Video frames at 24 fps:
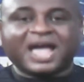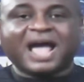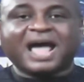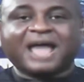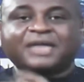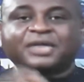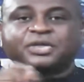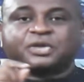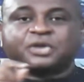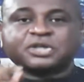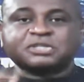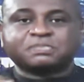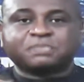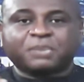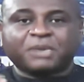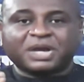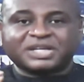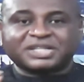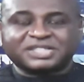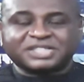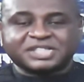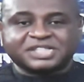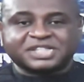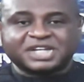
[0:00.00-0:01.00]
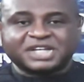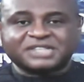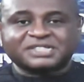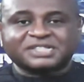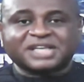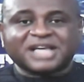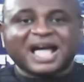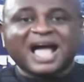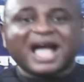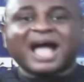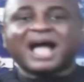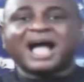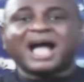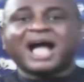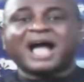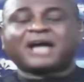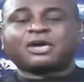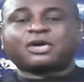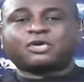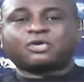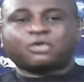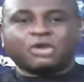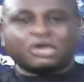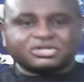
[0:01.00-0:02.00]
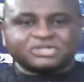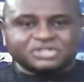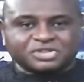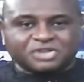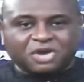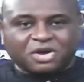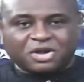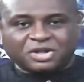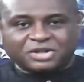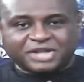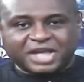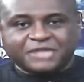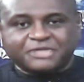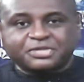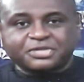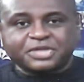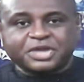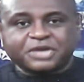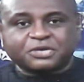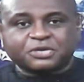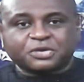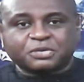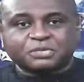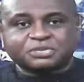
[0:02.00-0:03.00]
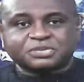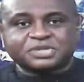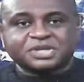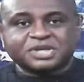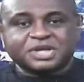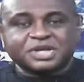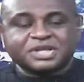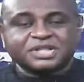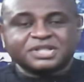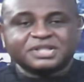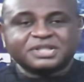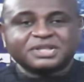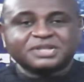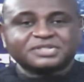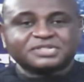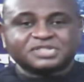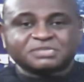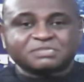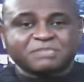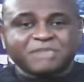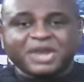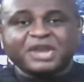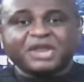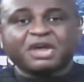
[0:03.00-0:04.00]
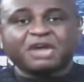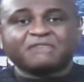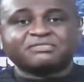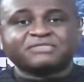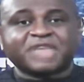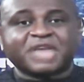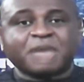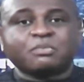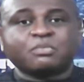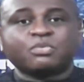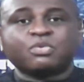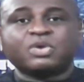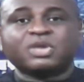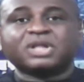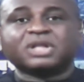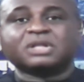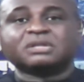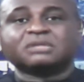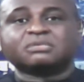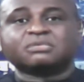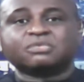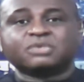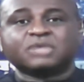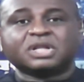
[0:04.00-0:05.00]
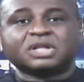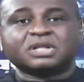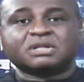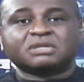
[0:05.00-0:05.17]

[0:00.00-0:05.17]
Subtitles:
And those politicians are across all the ethnic groups. Many of them will